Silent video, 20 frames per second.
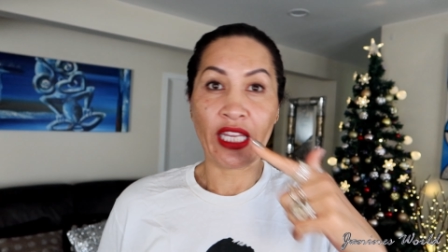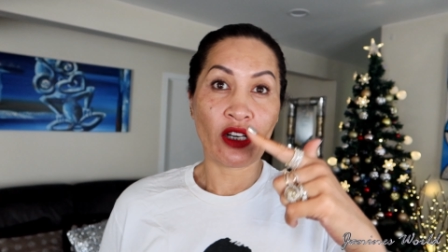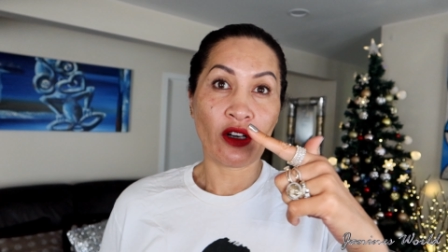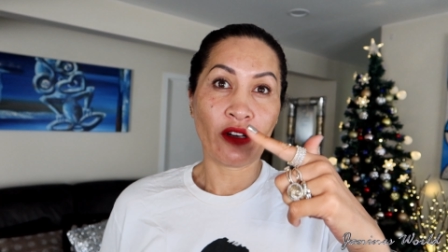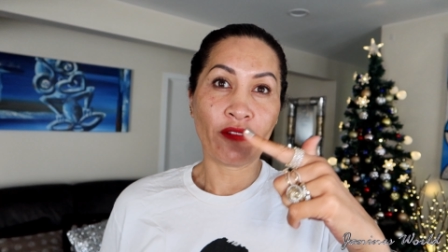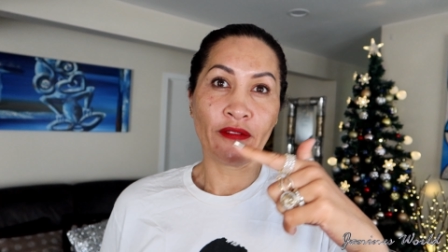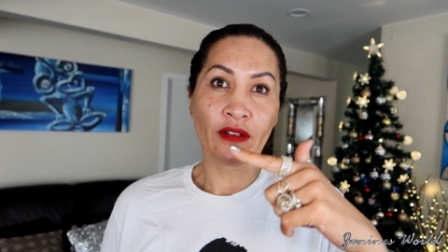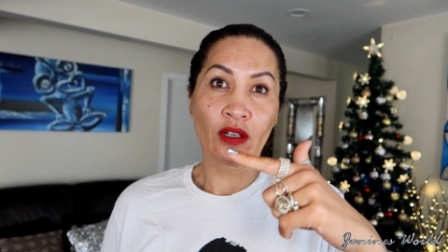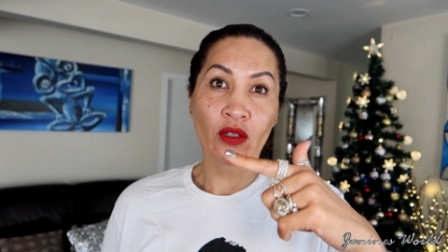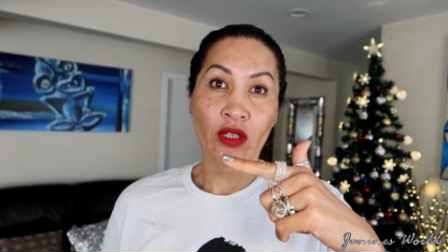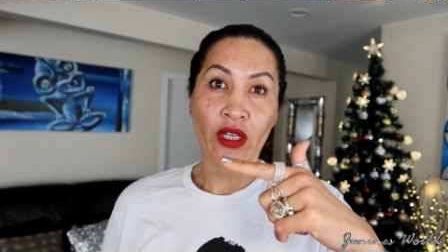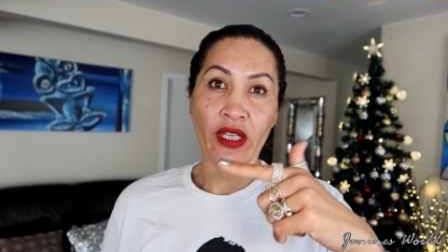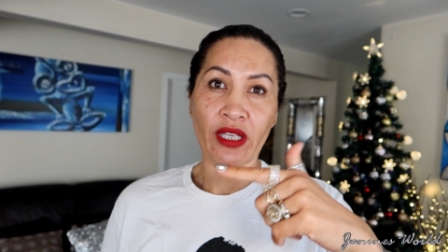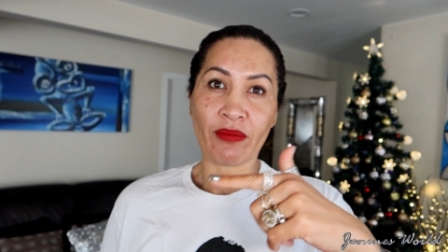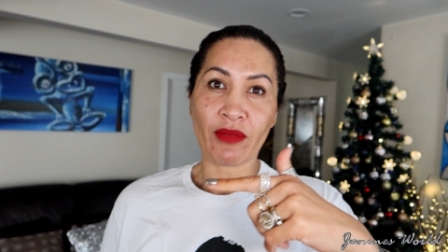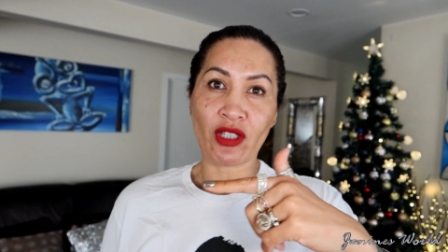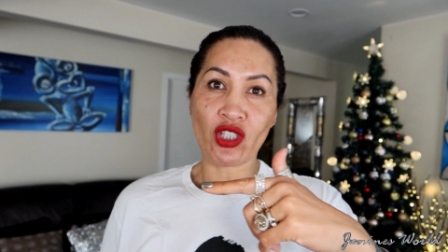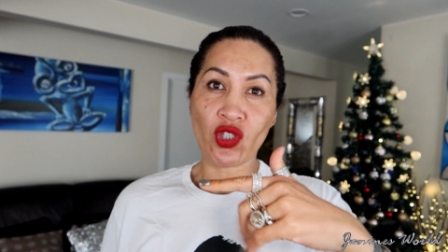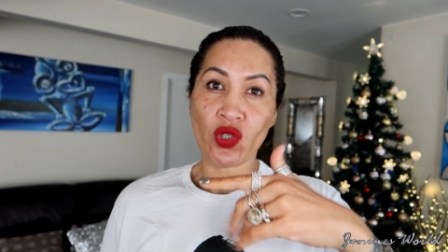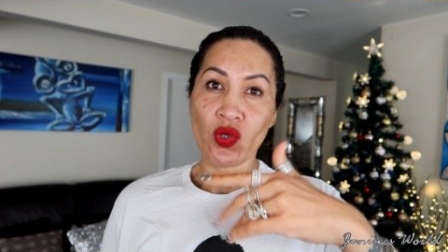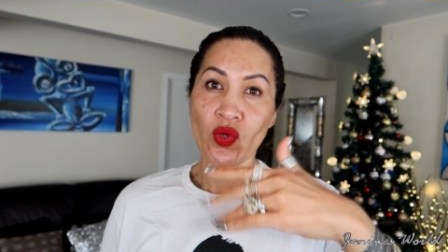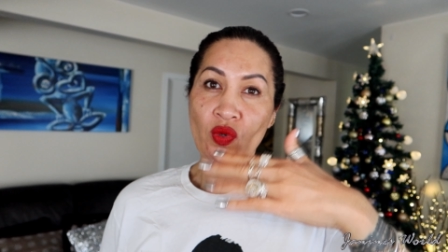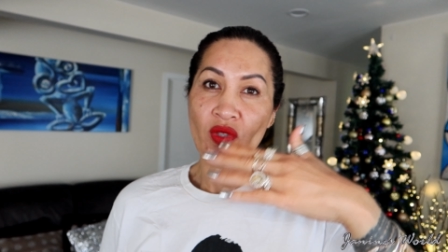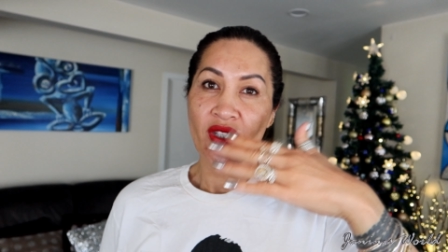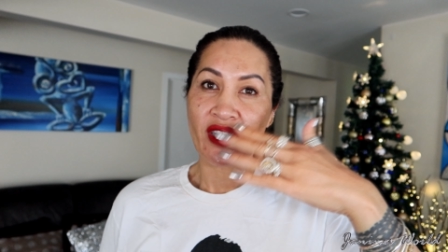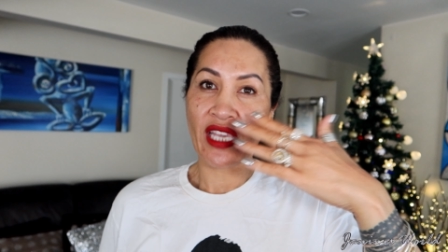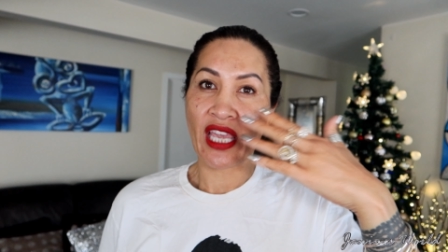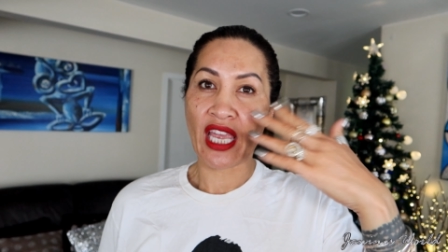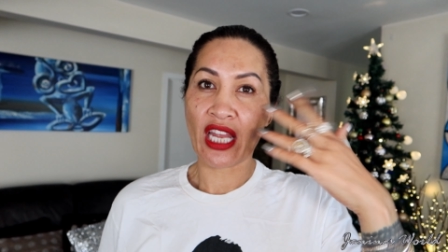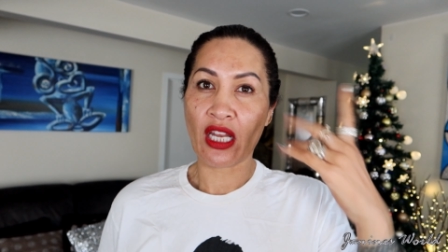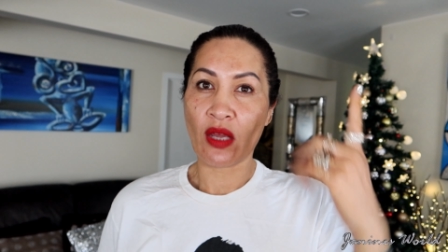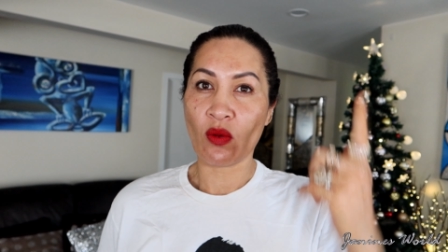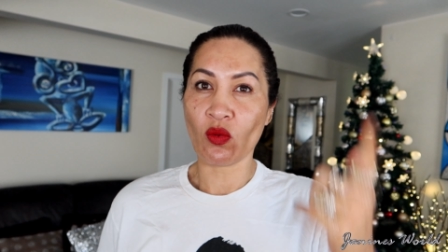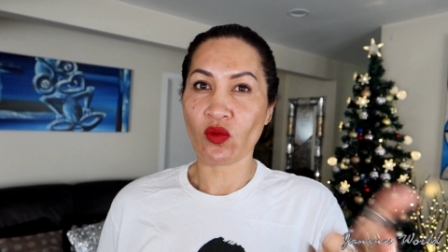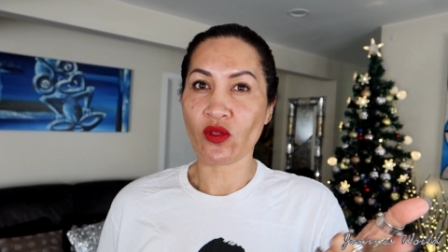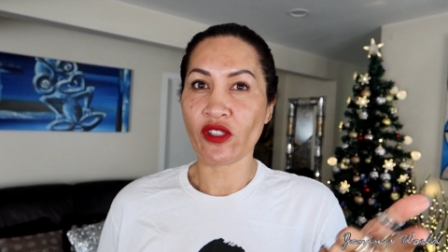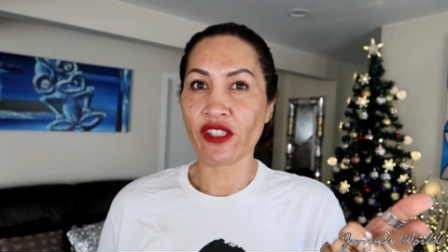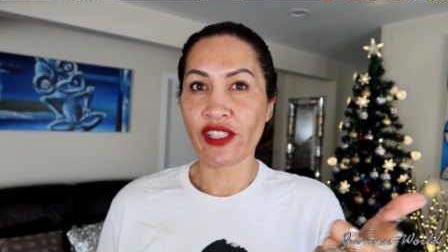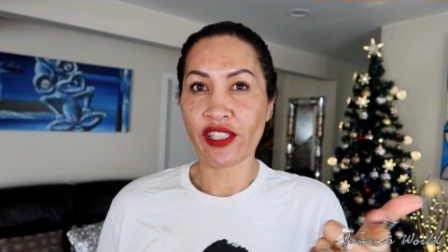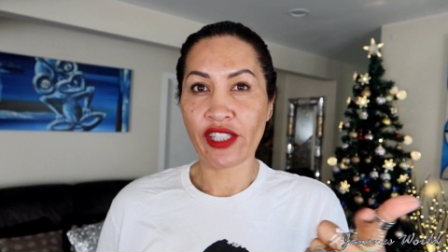head off. I'll go get my shoes and I
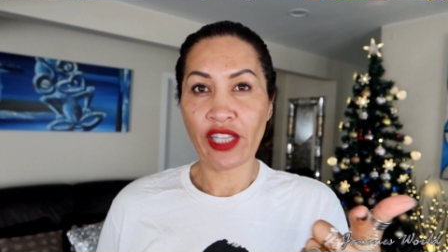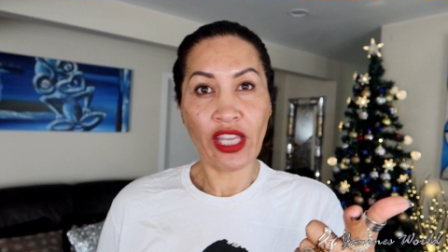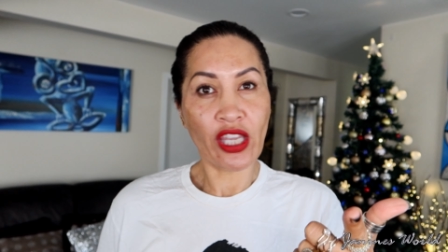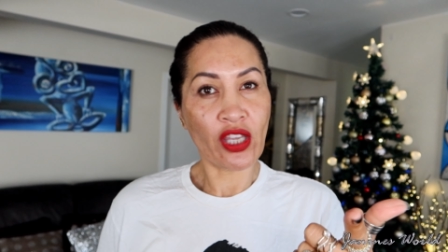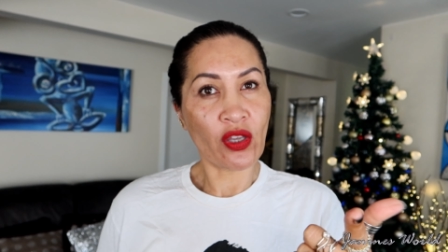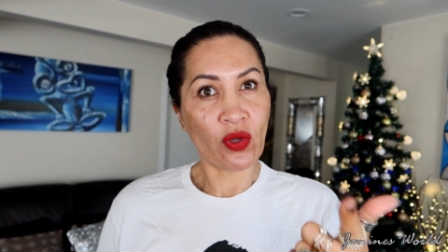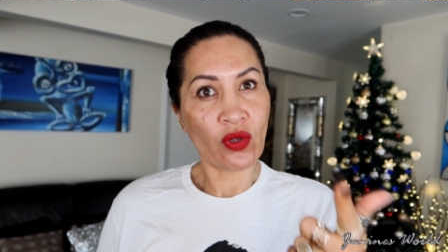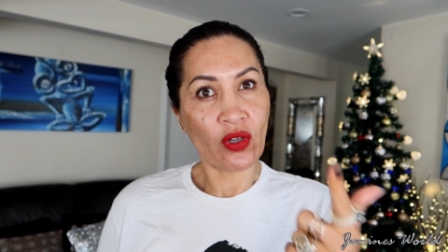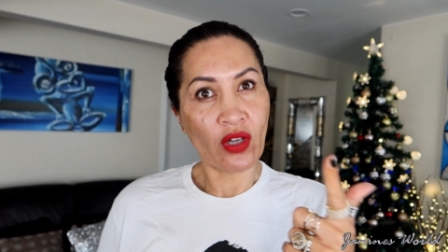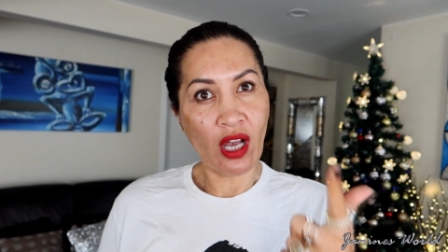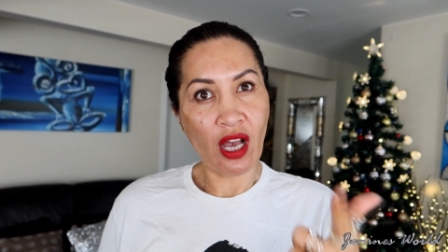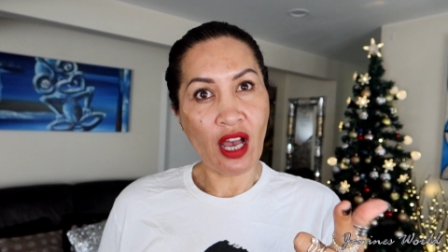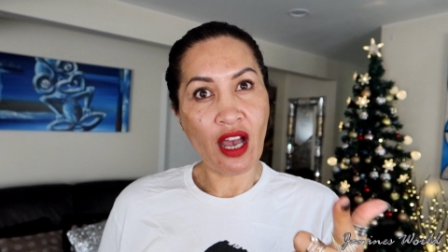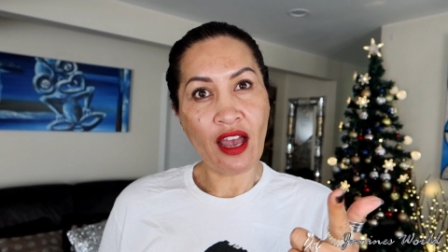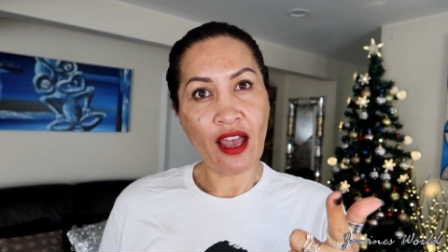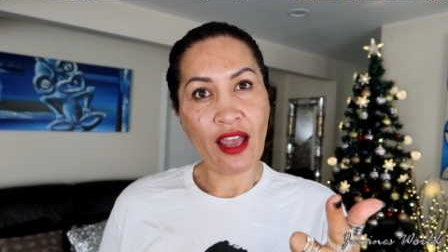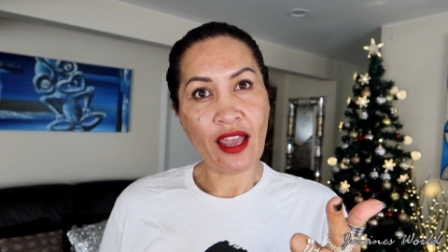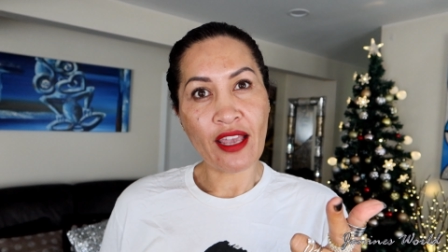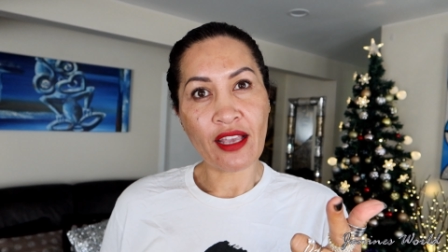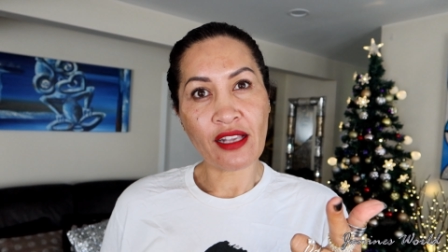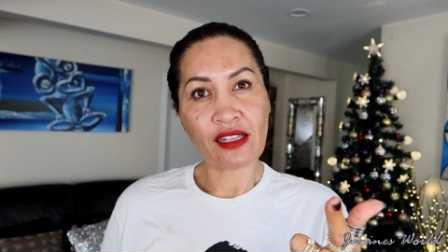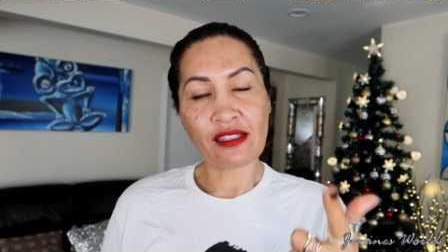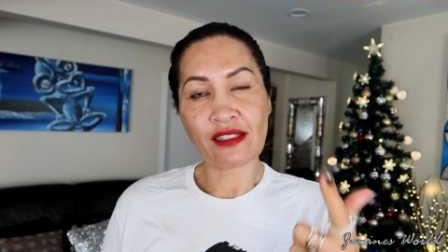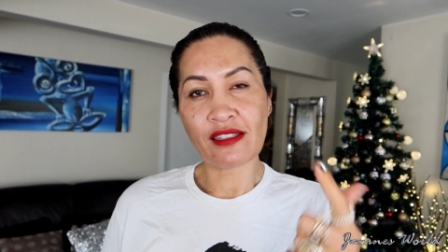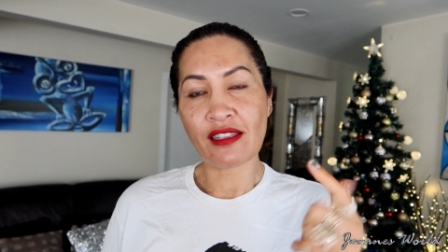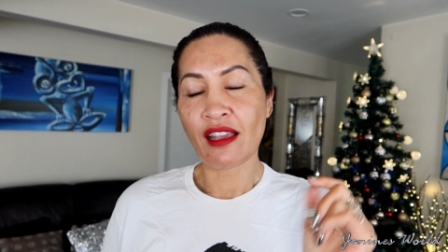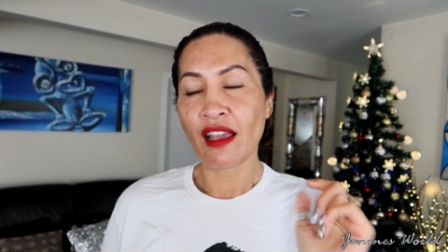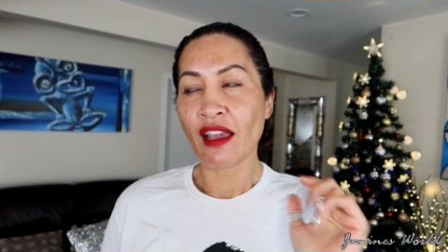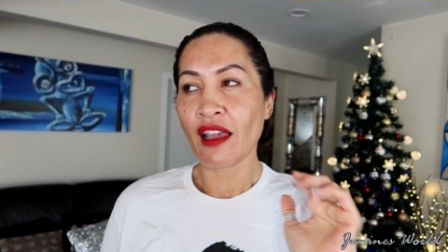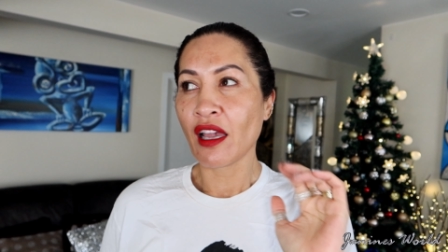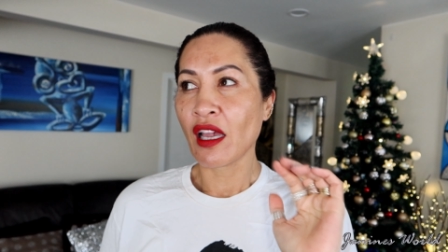will see you guys